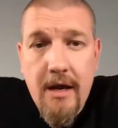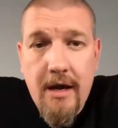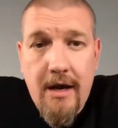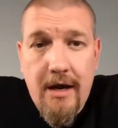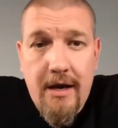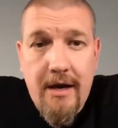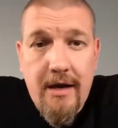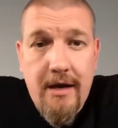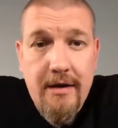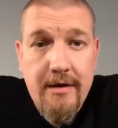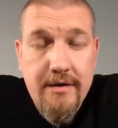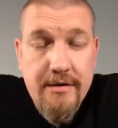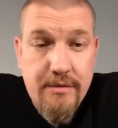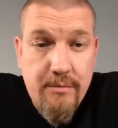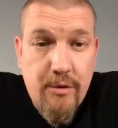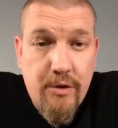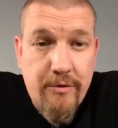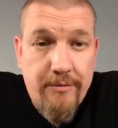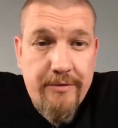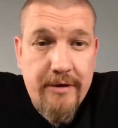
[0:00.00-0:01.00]
As a
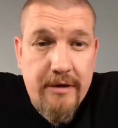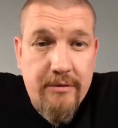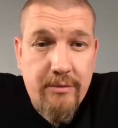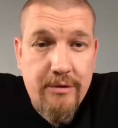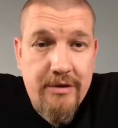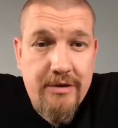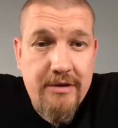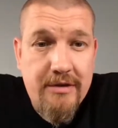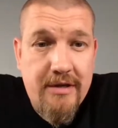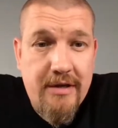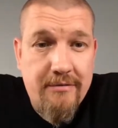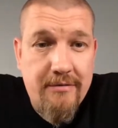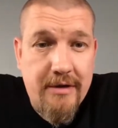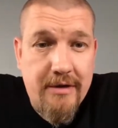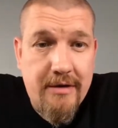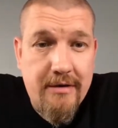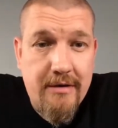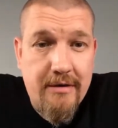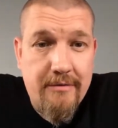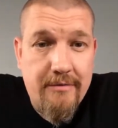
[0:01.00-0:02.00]
matter of fact, we did have
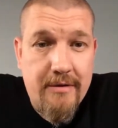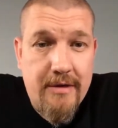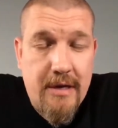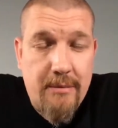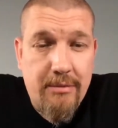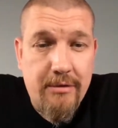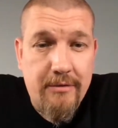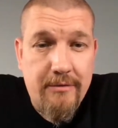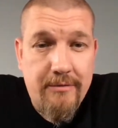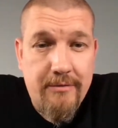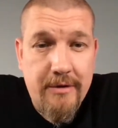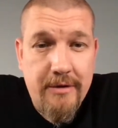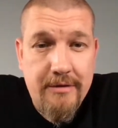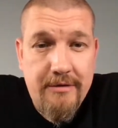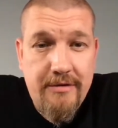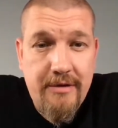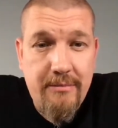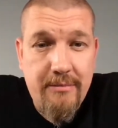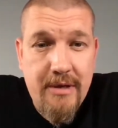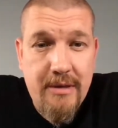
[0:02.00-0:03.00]
a couple of
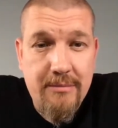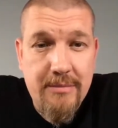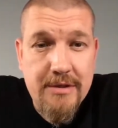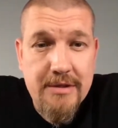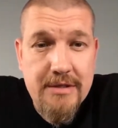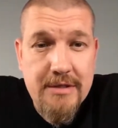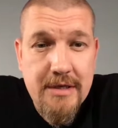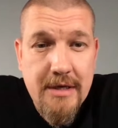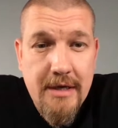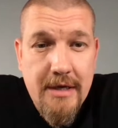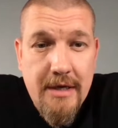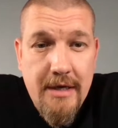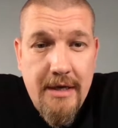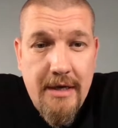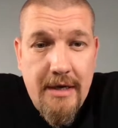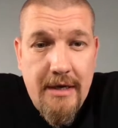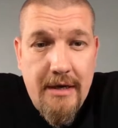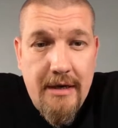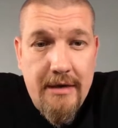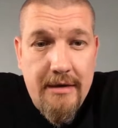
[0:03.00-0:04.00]
team members
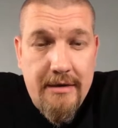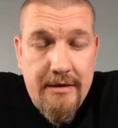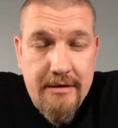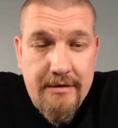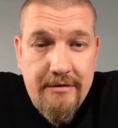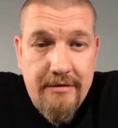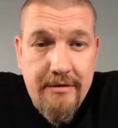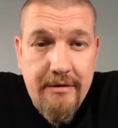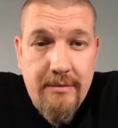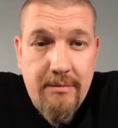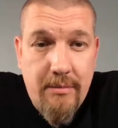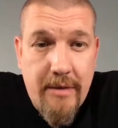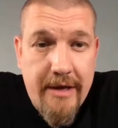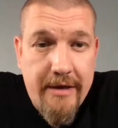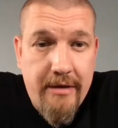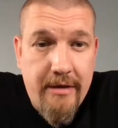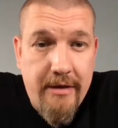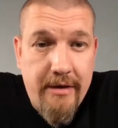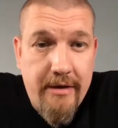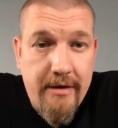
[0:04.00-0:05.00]
get sick,
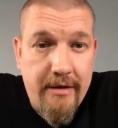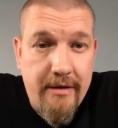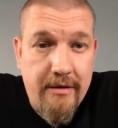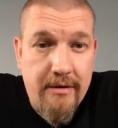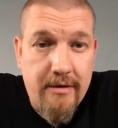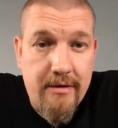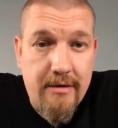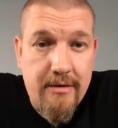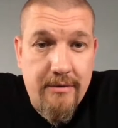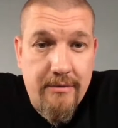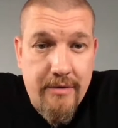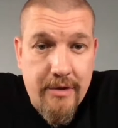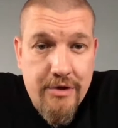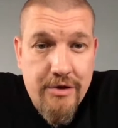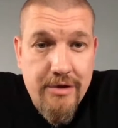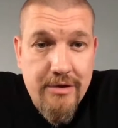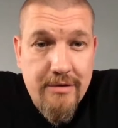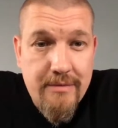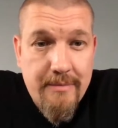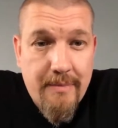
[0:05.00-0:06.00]
mainly in
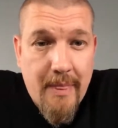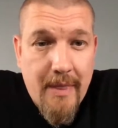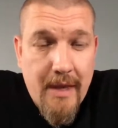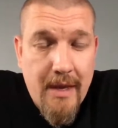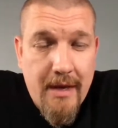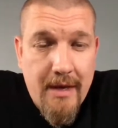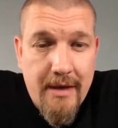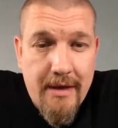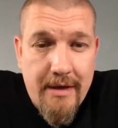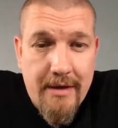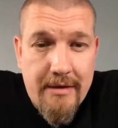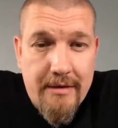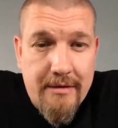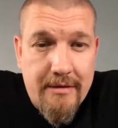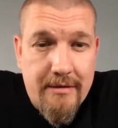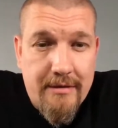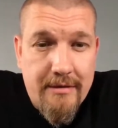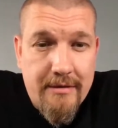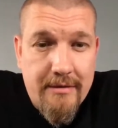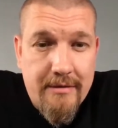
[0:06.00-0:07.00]
Russia, and
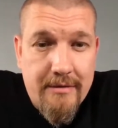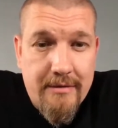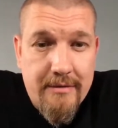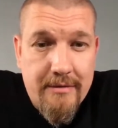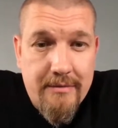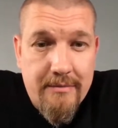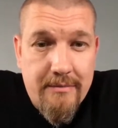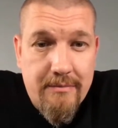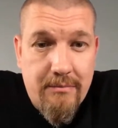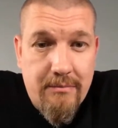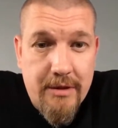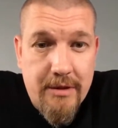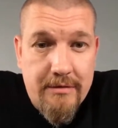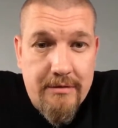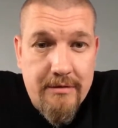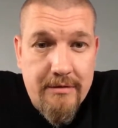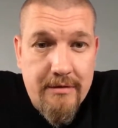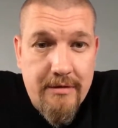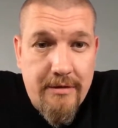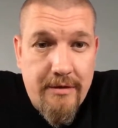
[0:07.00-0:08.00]
but
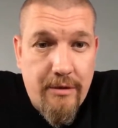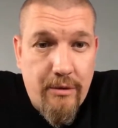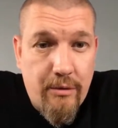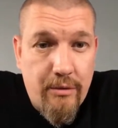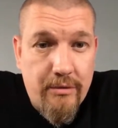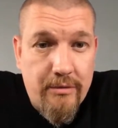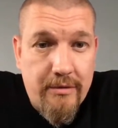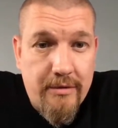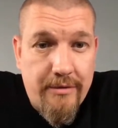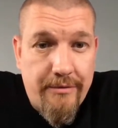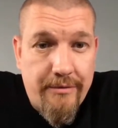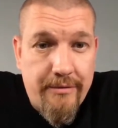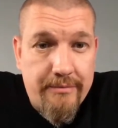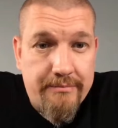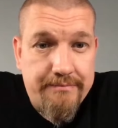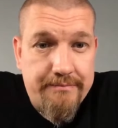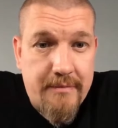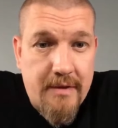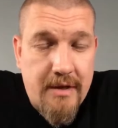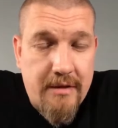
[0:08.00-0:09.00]
they all
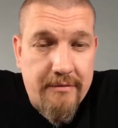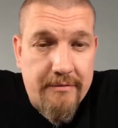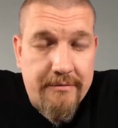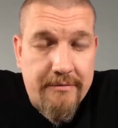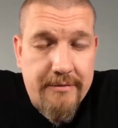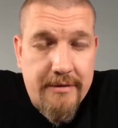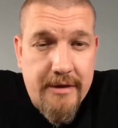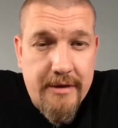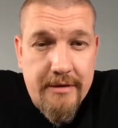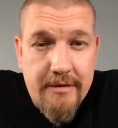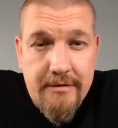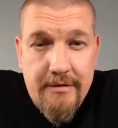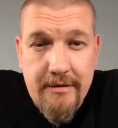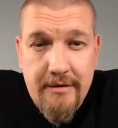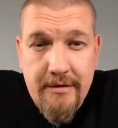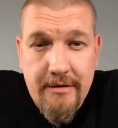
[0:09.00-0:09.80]
have had it